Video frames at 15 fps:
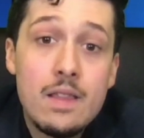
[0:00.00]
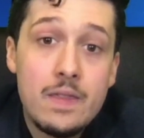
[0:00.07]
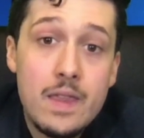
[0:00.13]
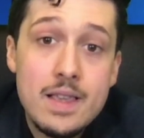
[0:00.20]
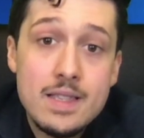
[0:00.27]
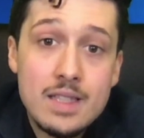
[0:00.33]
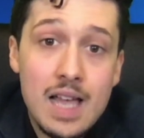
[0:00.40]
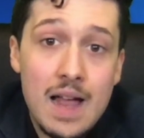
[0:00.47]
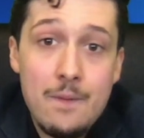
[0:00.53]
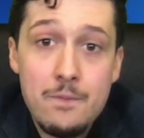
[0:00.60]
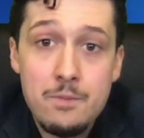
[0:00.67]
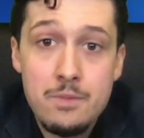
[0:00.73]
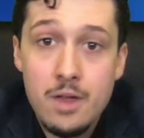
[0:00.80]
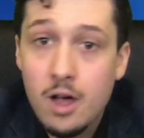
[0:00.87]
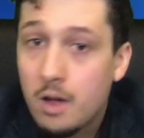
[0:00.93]
this time
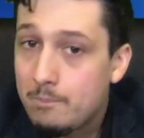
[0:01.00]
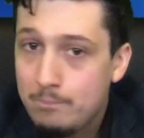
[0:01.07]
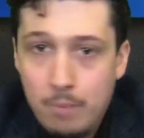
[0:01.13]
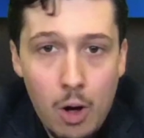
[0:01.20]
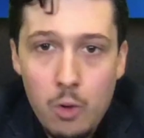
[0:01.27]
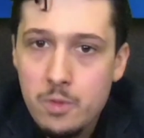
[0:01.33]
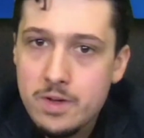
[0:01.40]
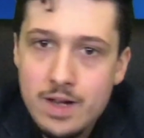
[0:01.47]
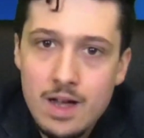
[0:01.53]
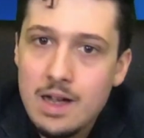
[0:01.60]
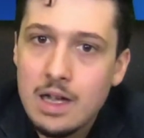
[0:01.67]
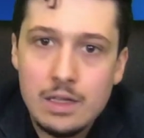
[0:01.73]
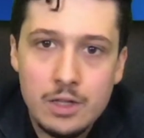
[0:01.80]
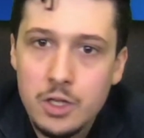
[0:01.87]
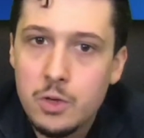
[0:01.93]
from the
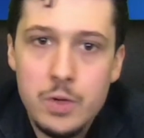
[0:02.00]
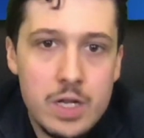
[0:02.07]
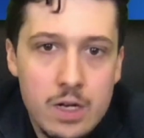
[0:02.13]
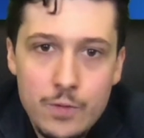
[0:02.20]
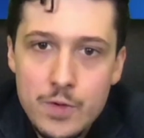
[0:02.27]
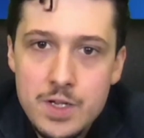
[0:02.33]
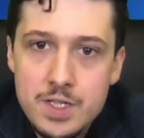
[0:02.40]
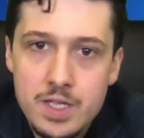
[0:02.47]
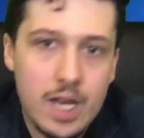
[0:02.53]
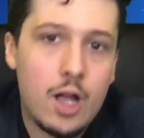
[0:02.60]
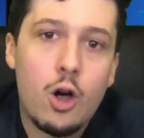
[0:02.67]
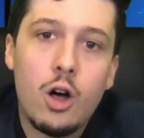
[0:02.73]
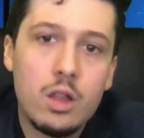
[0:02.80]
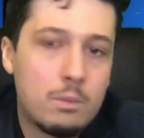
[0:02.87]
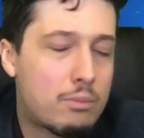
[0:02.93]
podunk little university
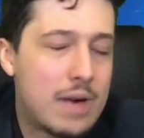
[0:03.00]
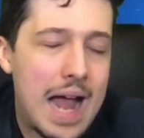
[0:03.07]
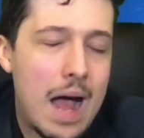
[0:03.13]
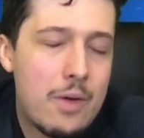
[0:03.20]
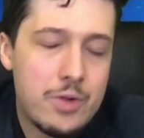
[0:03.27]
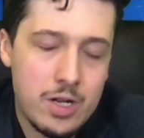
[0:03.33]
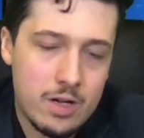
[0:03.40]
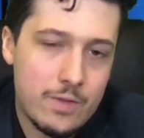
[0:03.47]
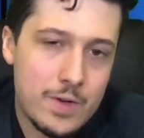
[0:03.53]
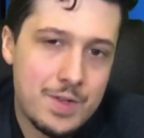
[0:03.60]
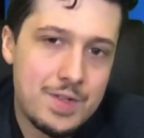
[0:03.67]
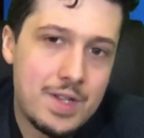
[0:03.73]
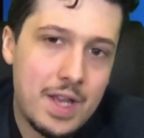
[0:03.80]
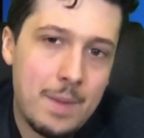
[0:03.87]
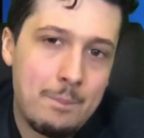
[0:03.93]
called Brown
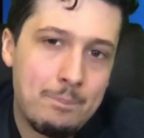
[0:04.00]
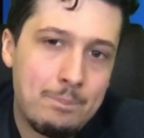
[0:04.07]
University.